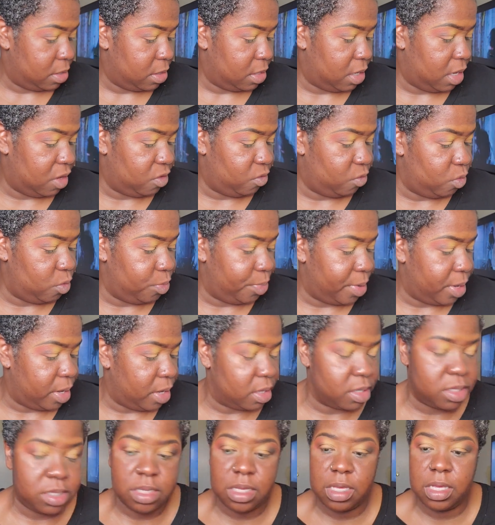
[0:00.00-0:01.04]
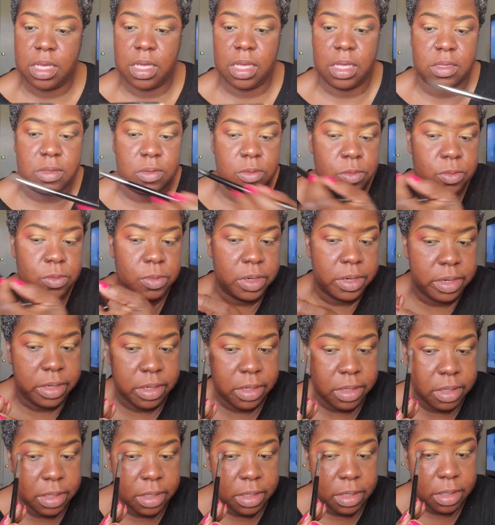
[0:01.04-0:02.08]
As RuPaul says,
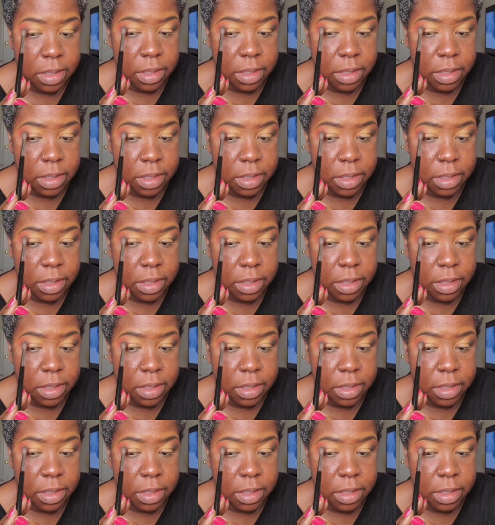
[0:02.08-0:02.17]
work.